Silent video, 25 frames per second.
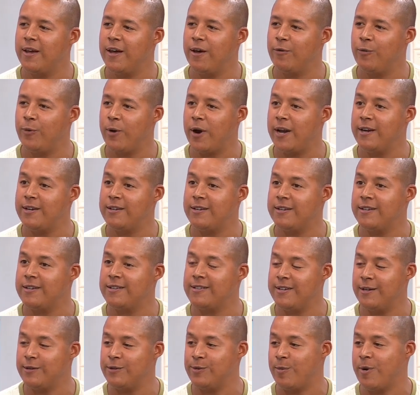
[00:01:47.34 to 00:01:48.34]
of where I took
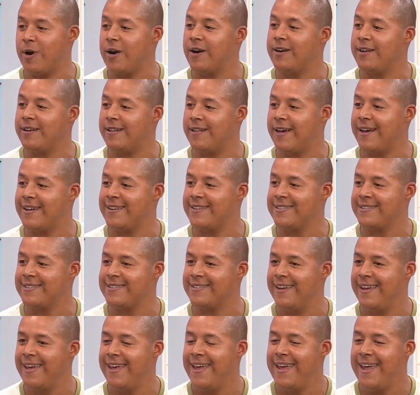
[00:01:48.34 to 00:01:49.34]
sales and marketing classes,
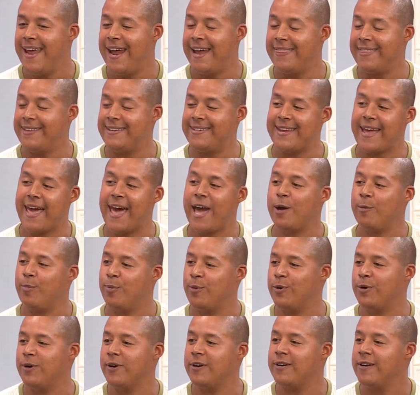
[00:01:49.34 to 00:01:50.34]
and the tack
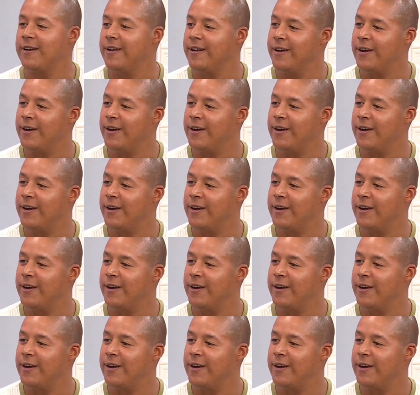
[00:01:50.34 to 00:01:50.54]
board